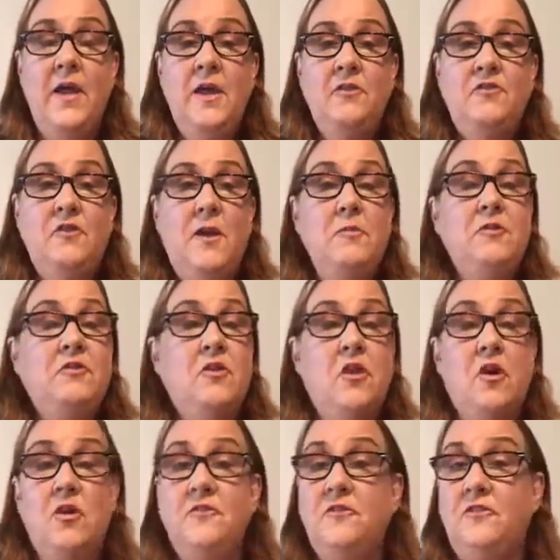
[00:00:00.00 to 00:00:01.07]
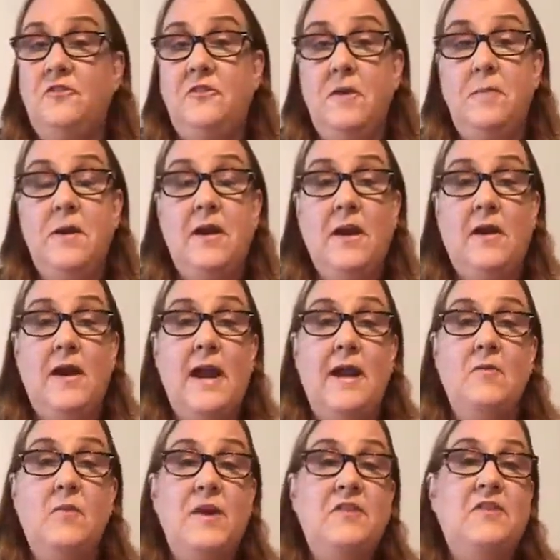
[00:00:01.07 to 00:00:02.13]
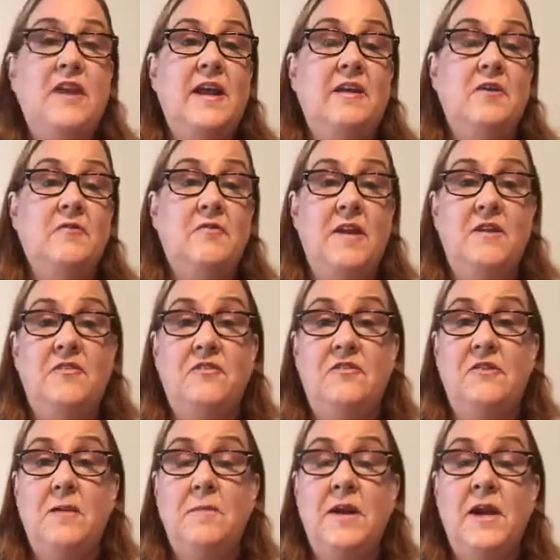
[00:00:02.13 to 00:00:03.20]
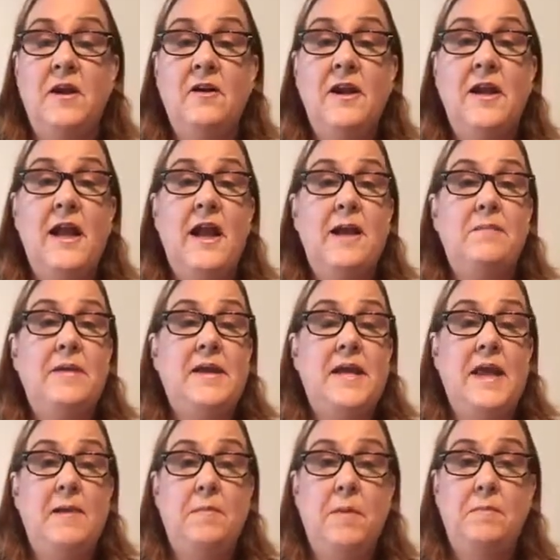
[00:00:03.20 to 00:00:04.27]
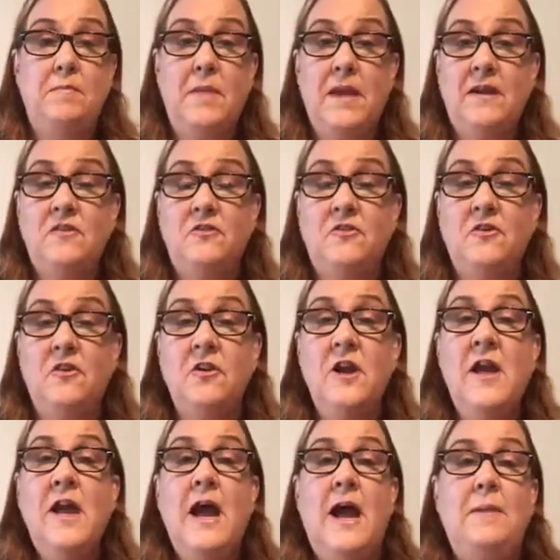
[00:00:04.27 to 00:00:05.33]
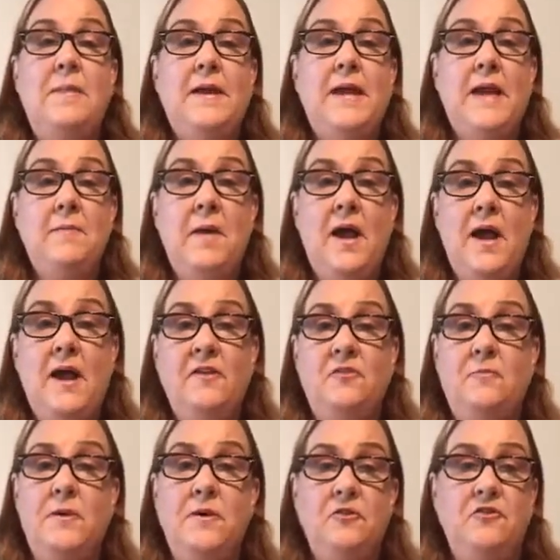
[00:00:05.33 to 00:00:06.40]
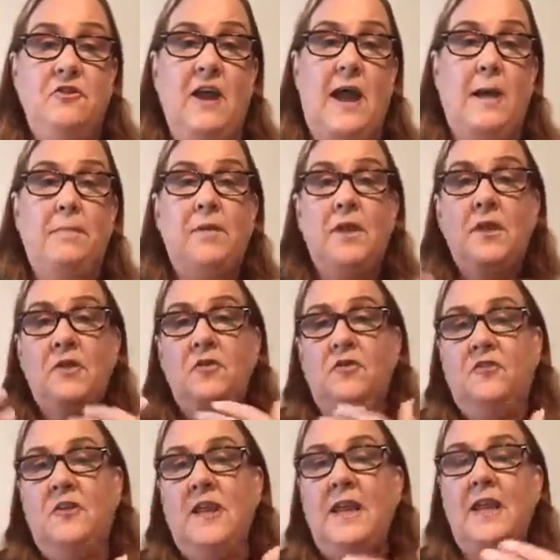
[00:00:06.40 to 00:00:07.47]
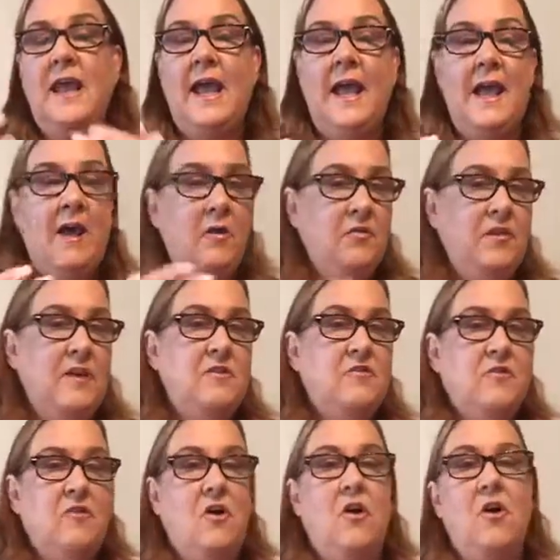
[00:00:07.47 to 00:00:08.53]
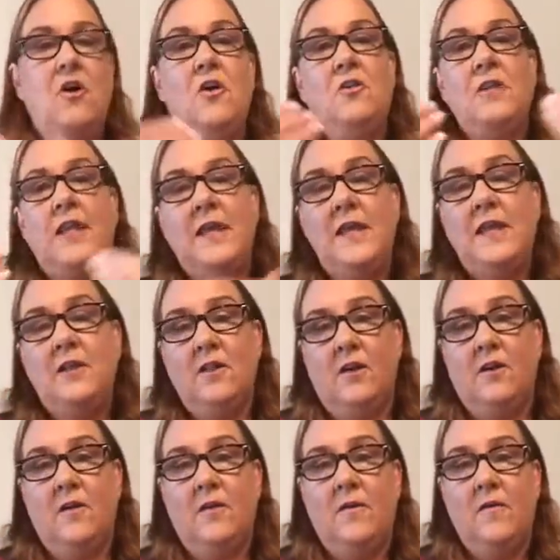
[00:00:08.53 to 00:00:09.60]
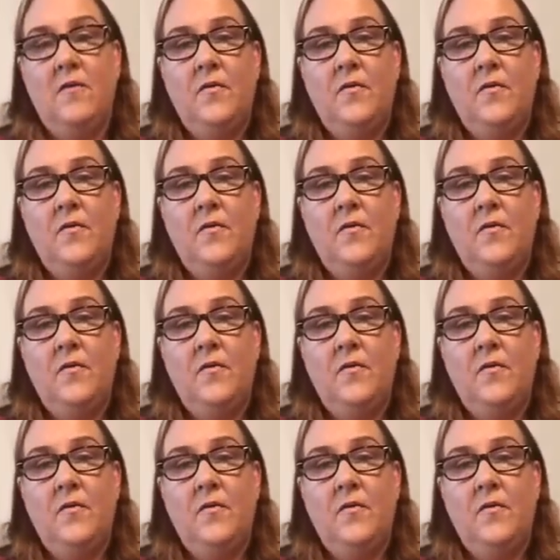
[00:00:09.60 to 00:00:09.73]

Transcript: So I was called to seminary. I went to interfaith seminary. I became a minister. I became a hospital chaplain. You see how these are all healer.